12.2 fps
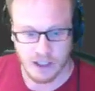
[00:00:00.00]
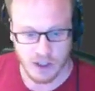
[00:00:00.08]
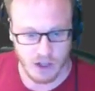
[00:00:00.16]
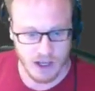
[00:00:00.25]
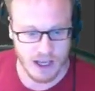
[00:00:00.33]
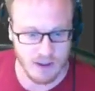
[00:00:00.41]

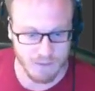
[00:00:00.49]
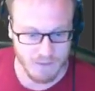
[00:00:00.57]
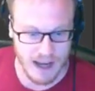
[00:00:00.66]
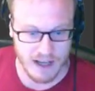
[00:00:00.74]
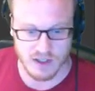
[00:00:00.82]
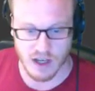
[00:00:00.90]
You hear the
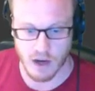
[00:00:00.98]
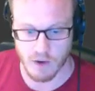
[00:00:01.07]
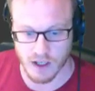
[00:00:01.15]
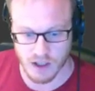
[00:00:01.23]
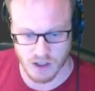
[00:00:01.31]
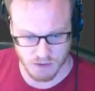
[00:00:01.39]
fans
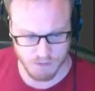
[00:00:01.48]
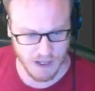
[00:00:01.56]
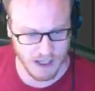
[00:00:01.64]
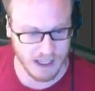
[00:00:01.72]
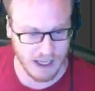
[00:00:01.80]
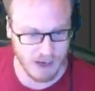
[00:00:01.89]
going and you
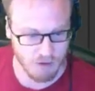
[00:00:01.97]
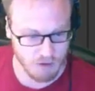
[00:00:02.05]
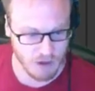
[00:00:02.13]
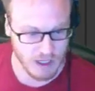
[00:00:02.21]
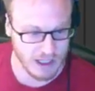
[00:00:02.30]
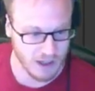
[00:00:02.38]
feel it get
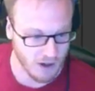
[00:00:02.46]
really